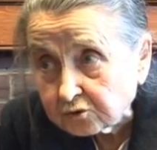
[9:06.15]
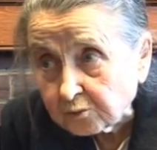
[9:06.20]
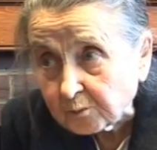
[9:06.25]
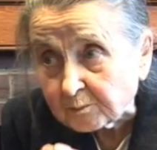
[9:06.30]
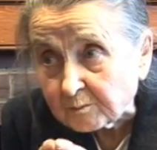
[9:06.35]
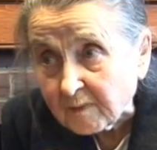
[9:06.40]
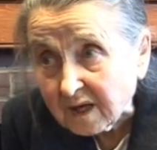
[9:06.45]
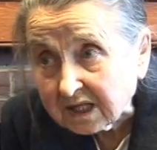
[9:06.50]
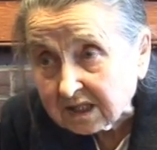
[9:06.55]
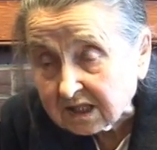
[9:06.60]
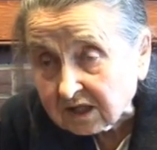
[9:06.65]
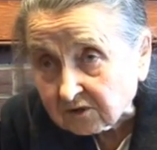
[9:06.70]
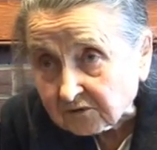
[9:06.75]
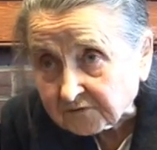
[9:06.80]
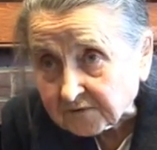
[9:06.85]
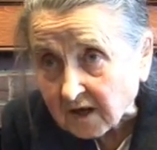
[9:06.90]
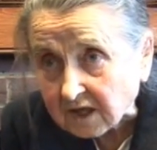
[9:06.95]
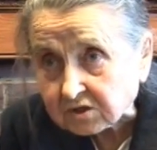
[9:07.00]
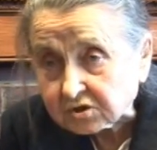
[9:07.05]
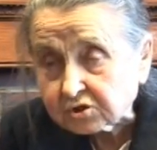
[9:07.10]
many
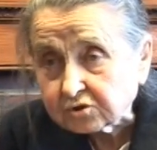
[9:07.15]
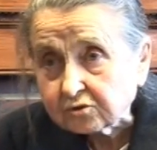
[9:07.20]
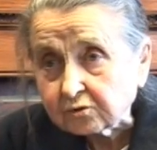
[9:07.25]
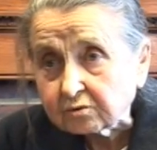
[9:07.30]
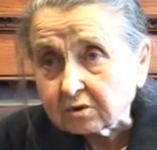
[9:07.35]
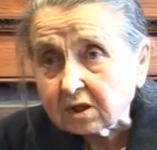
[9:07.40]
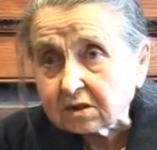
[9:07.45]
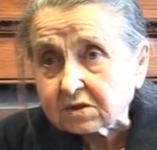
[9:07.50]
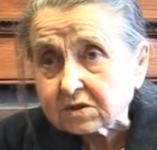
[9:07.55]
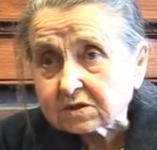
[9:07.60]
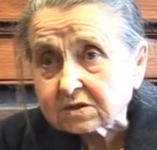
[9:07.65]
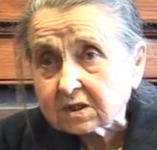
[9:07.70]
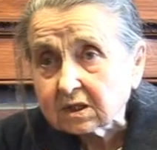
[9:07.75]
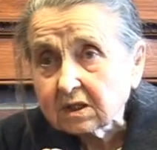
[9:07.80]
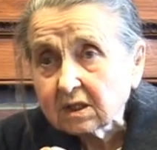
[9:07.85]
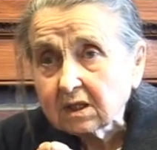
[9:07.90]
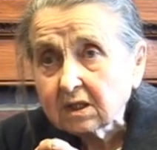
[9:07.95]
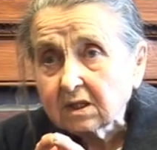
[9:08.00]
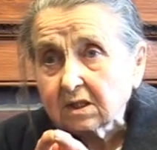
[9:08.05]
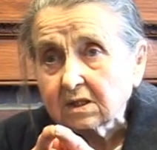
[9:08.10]
of our students
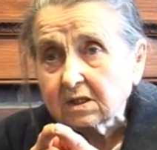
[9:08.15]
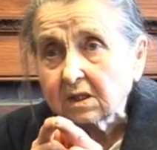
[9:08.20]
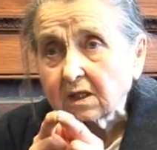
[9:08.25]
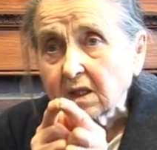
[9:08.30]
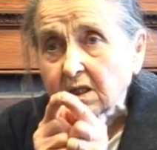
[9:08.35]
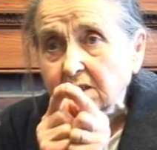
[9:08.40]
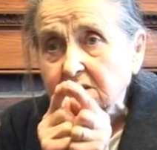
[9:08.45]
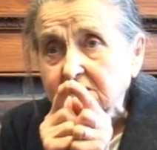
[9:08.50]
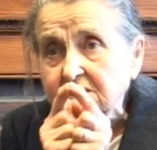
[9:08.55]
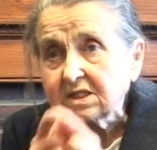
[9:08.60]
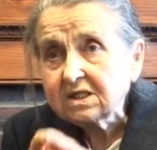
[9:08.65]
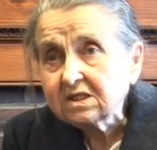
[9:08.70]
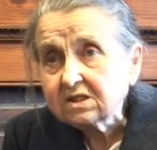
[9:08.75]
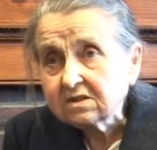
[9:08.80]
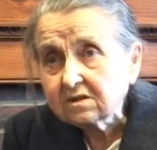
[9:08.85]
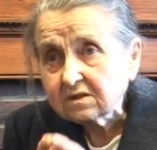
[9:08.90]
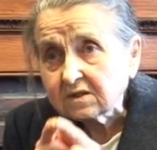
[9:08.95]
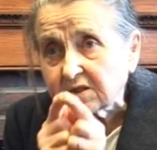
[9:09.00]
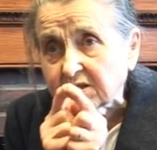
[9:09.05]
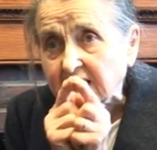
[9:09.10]

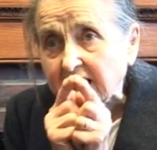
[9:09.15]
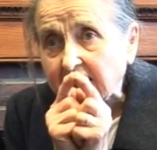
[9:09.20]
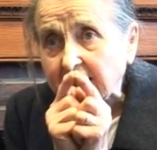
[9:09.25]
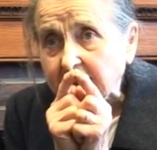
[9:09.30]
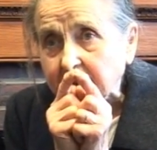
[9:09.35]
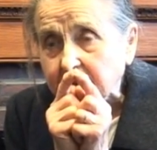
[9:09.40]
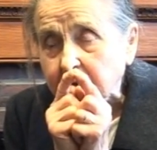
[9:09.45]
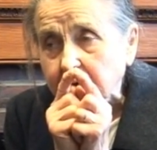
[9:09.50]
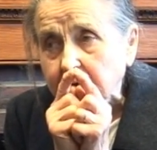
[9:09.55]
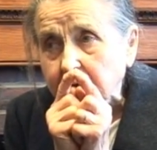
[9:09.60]
needed that